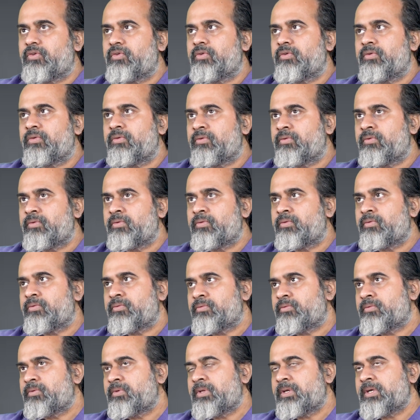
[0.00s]

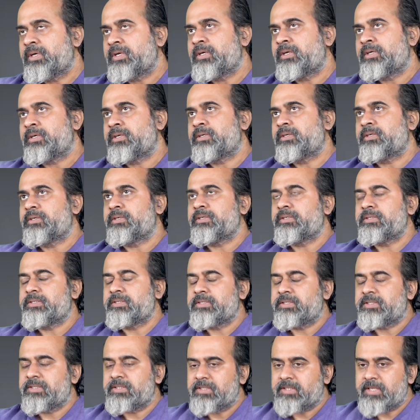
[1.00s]
to the
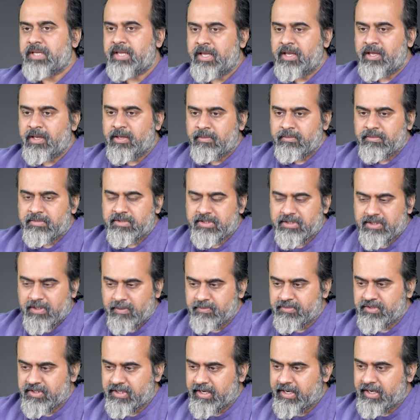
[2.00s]
same
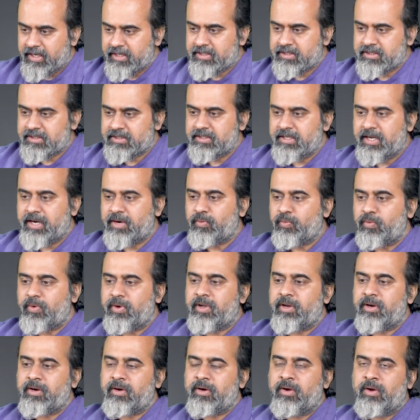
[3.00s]
subjects that
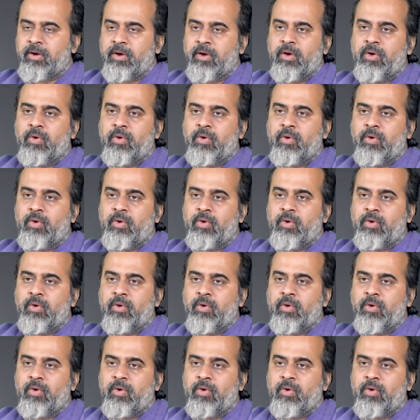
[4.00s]
were